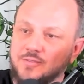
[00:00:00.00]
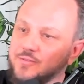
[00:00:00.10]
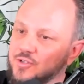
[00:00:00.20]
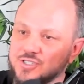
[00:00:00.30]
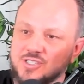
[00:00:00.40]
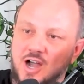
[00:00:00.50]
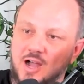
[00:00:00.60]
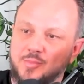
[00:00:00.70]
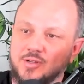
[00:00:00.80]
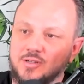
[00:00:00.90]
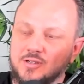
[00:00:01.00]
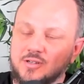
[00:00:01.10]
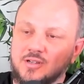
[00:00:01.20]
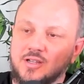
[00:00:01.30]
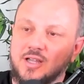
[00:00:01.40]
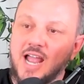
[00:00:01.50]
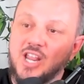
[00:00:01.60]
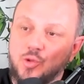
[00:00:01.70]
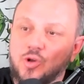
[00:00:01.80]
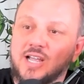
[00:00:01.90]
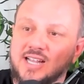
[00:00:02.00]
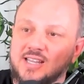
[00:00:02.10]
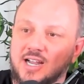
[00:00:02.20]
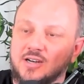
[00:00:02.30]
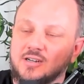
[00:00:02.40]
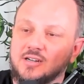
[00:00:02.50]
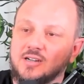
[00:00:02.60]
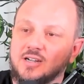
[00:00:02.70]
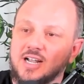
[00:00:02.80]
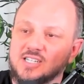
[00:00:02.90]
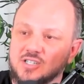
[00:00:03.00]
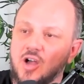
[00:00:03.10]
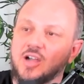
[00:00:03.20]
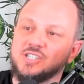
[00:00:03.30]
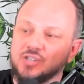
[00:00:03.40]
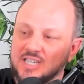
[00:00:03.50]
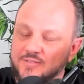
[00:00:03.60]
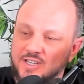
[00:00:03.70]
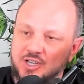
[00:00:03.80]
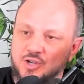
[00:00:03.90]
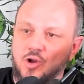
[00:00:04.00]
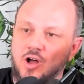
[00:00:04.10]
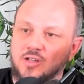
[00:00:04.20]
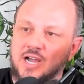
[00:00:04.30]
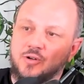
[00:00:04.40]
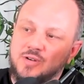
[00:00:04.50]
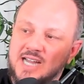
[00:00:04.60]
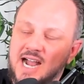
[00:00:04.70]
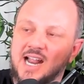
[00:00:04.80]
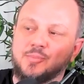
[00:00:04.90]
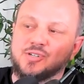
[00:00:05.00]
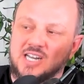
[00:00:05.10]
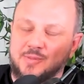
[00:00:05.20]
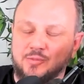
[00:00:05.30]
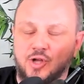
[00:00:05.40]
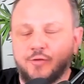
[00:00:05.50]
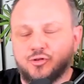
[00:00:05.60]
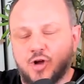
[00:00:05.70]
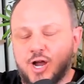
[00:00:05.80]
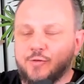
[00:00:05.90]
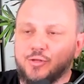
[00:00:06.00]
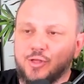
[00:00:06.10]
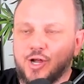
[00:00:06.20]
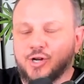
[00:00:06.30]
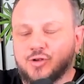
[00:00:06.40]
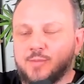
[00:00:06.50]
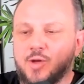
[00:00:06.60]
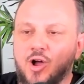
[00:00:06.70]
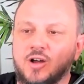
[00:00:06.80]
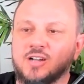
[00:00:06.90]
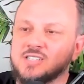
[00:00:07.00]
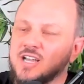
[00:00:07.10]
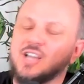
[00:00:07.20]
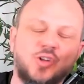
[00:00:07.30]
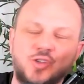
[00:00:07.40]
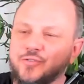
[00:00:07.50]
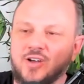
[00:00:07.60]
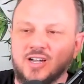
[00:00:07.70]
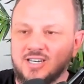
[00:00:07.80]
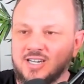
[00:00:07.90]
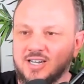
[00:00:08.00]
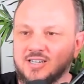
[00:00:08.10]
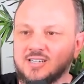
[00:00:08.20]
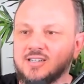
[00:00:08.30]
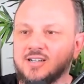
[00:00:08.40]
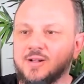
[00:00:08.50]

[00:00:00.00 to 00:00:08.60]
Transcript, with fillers: Full stop. And you will get there as long as you're giving it your all. Now, 99% of people, I've tried everything. I tried my hardest. No, you fucking didn't.